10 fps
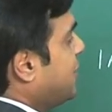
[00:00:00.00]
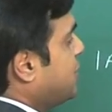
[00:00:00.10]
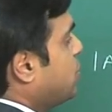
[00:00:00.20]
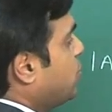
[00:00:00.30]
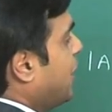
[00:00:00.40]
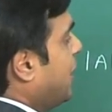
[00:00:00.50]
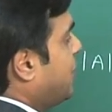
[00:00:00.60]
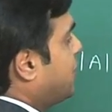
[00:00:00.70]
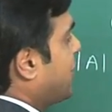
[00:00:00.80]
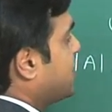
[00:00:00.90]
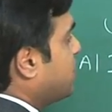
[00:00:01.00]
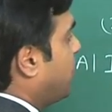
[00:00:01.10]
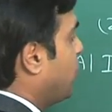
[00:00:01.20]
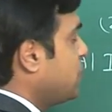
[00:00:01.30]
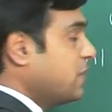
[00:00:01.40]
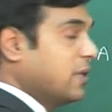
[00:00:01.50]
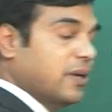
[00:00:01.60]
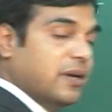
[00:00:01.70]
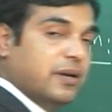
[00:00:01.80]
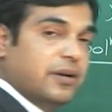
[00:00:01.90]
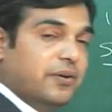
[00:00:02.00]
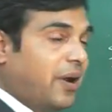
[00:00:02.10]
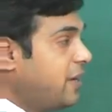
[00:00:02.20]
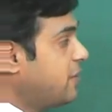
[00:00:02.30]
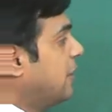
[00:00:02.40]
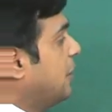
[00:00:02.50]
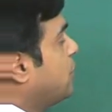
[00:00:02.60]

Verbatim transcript: into A transpose right.